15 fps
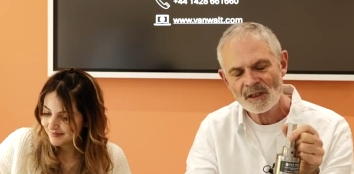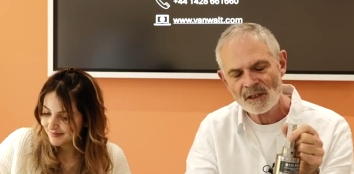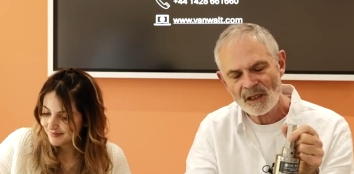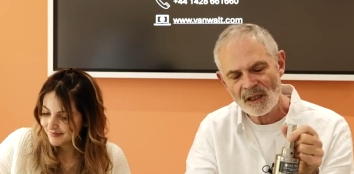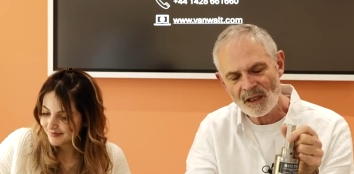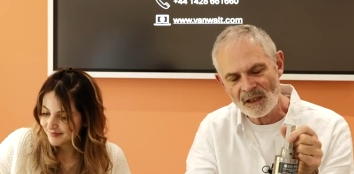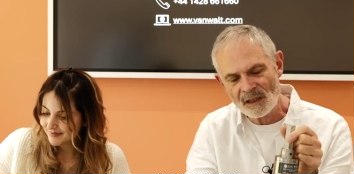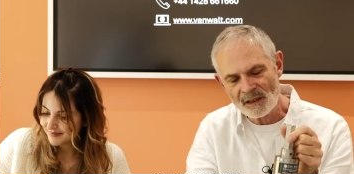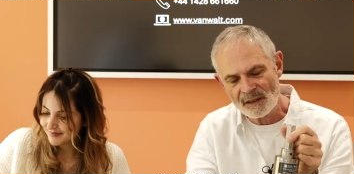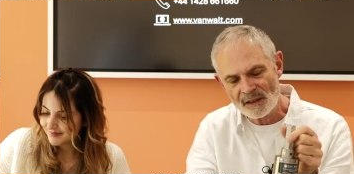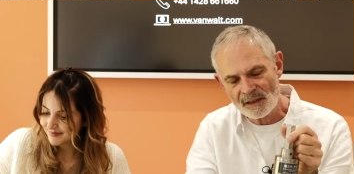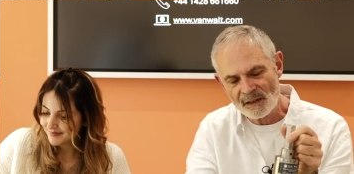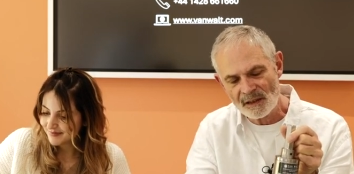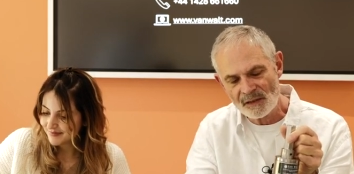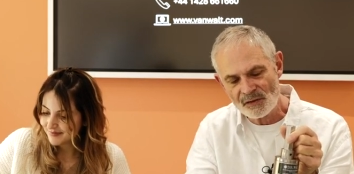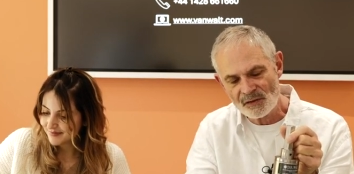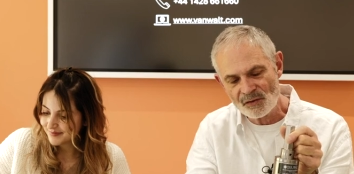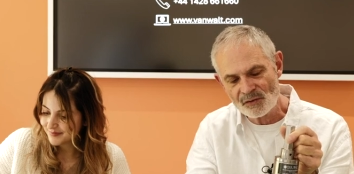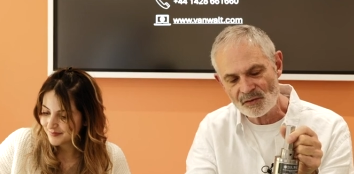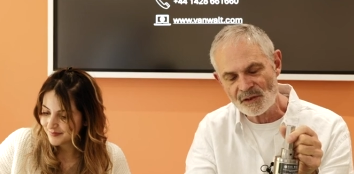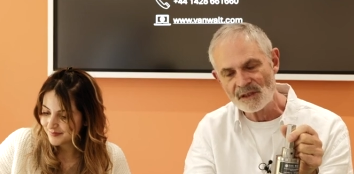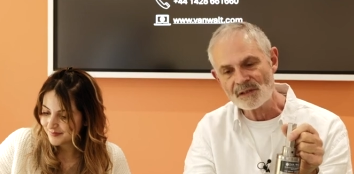Speaker 1: uh, uh you
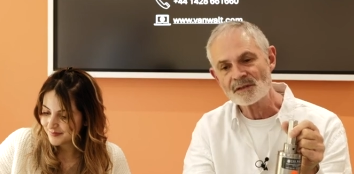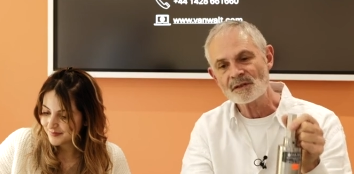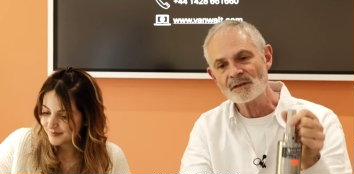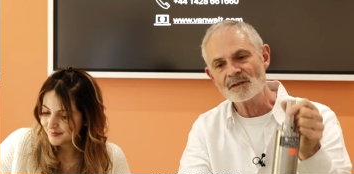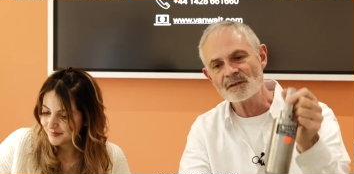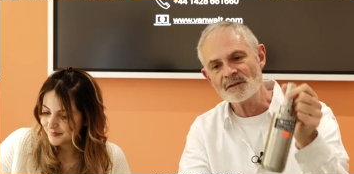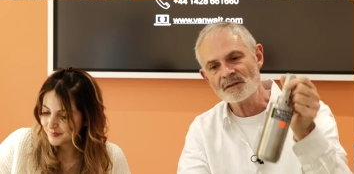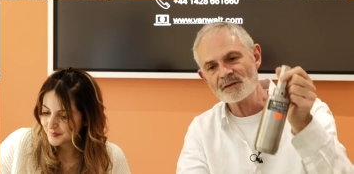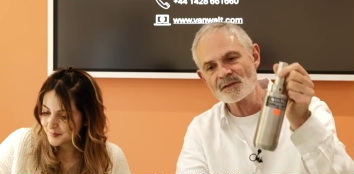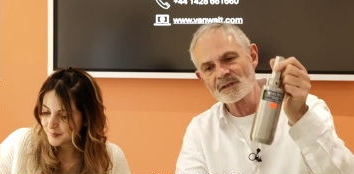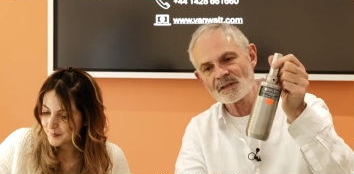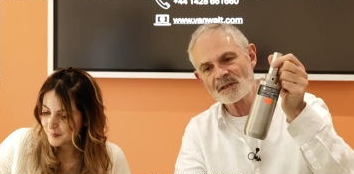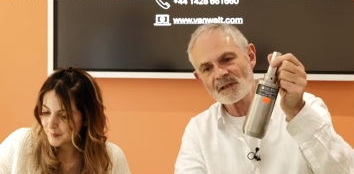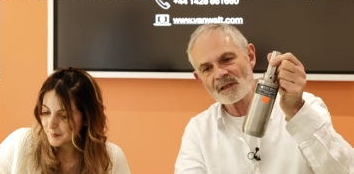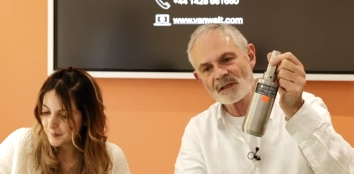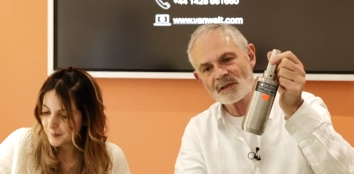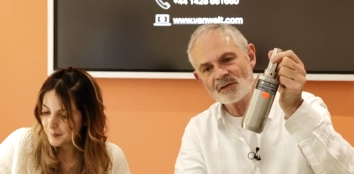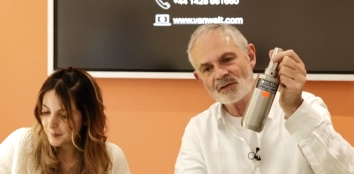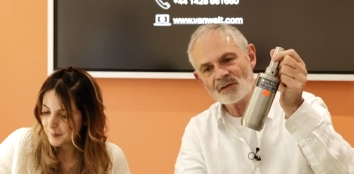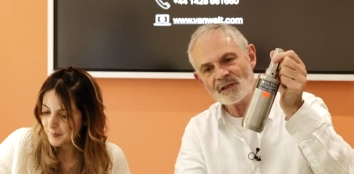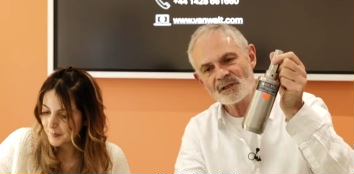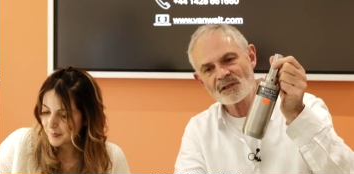need to use, uh, you
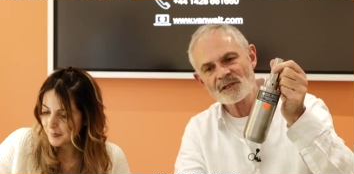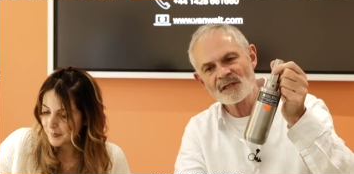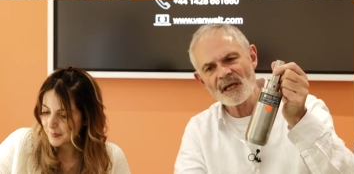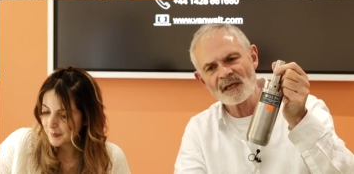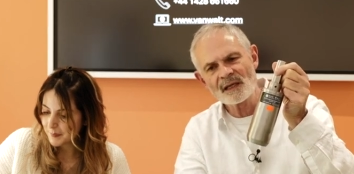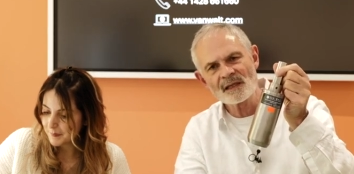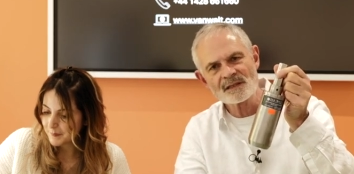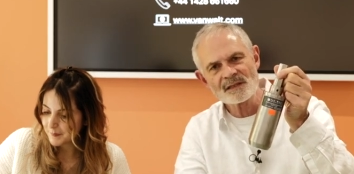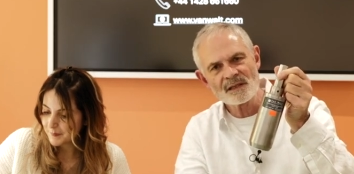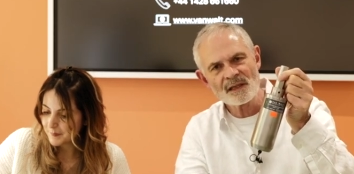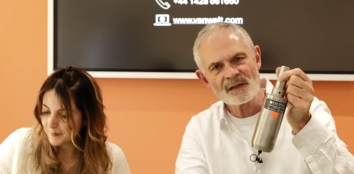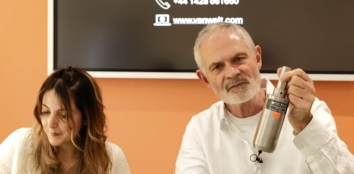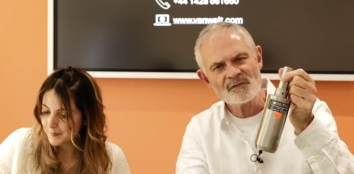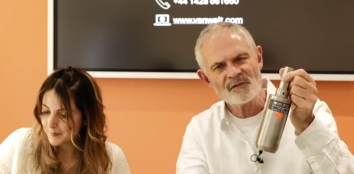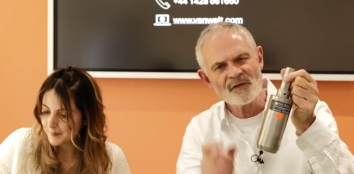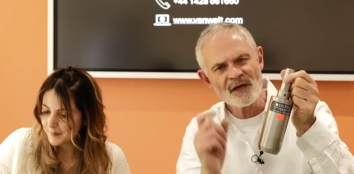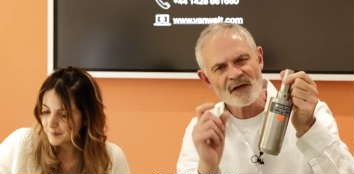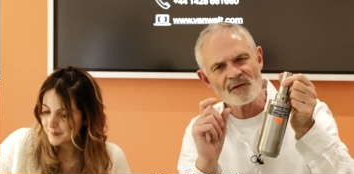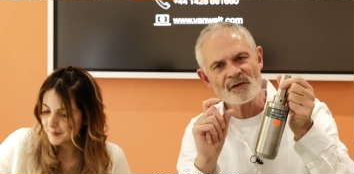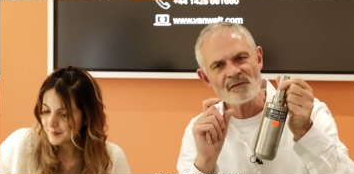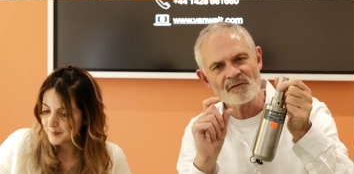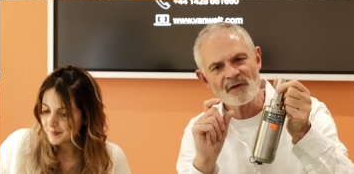need to take a, a
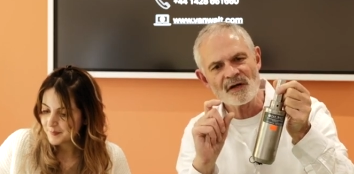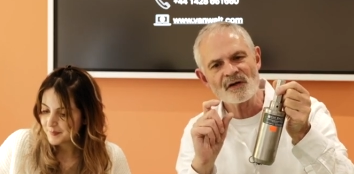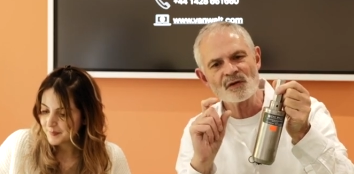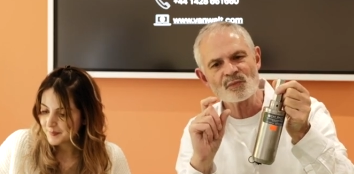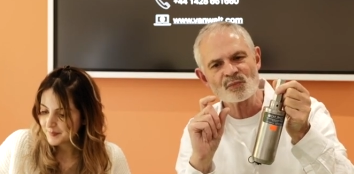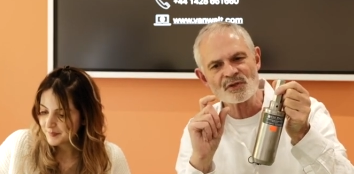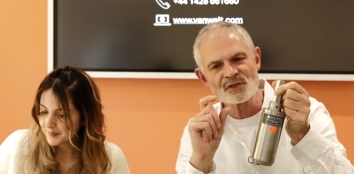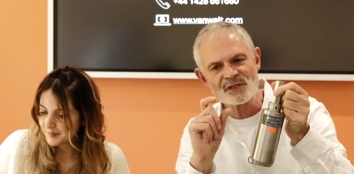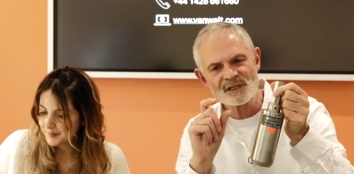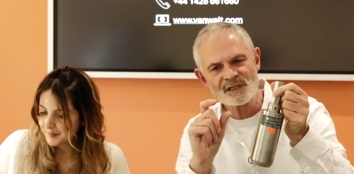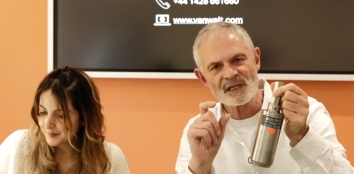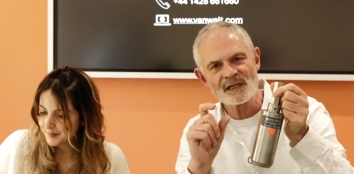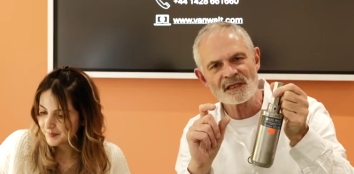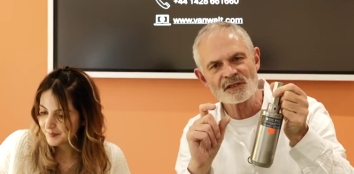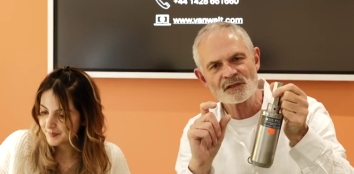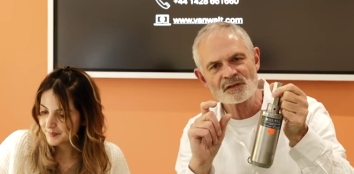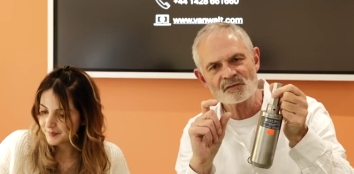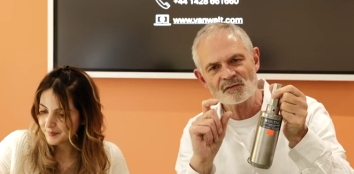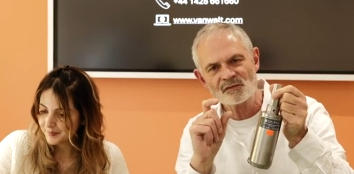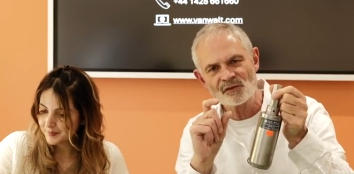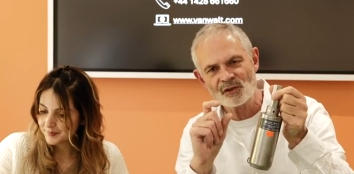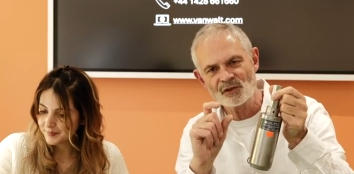very, very precise
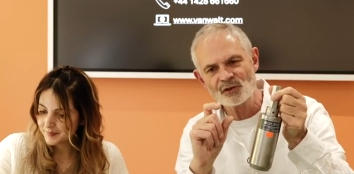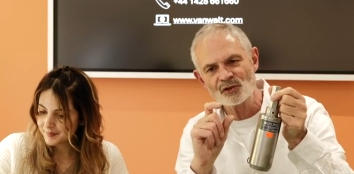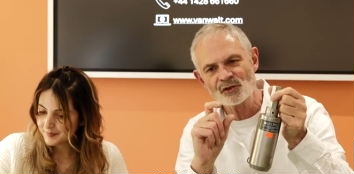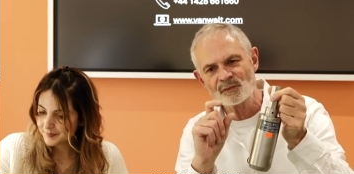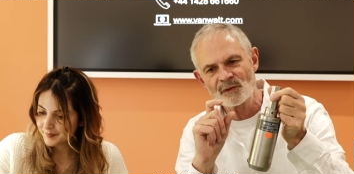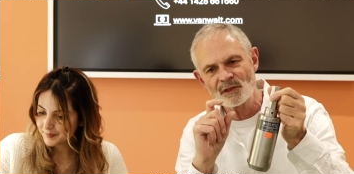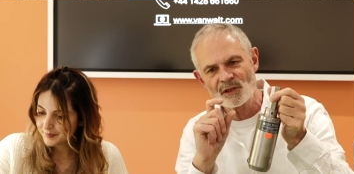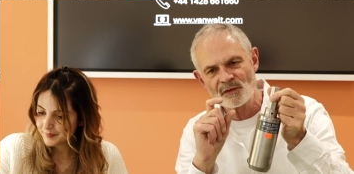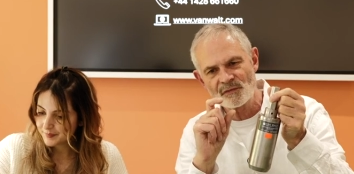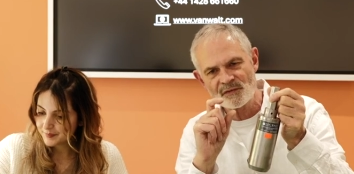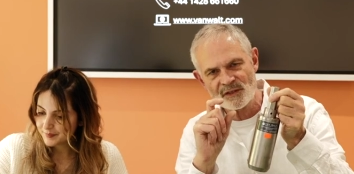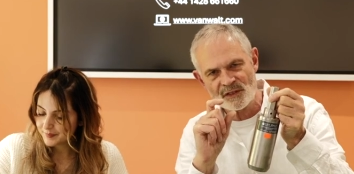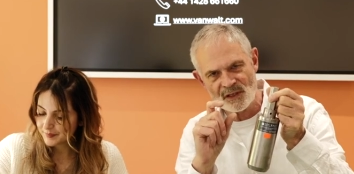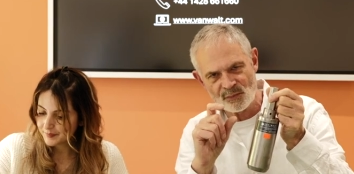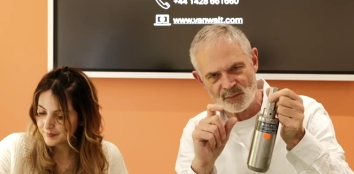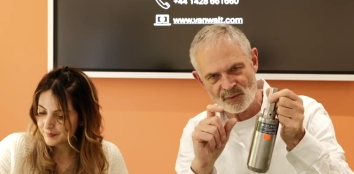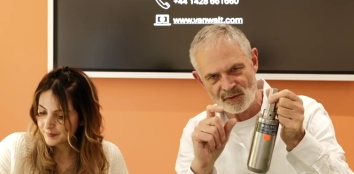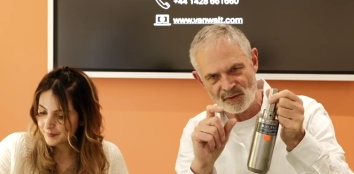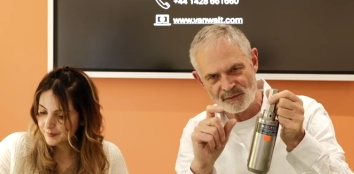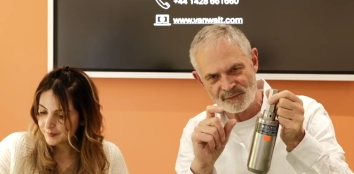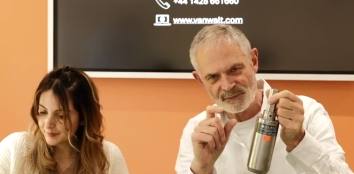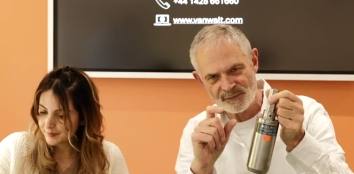volume of
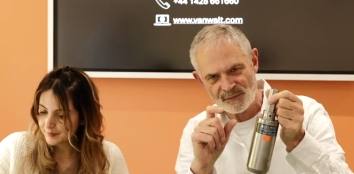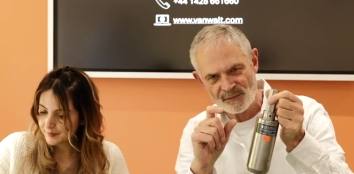sample.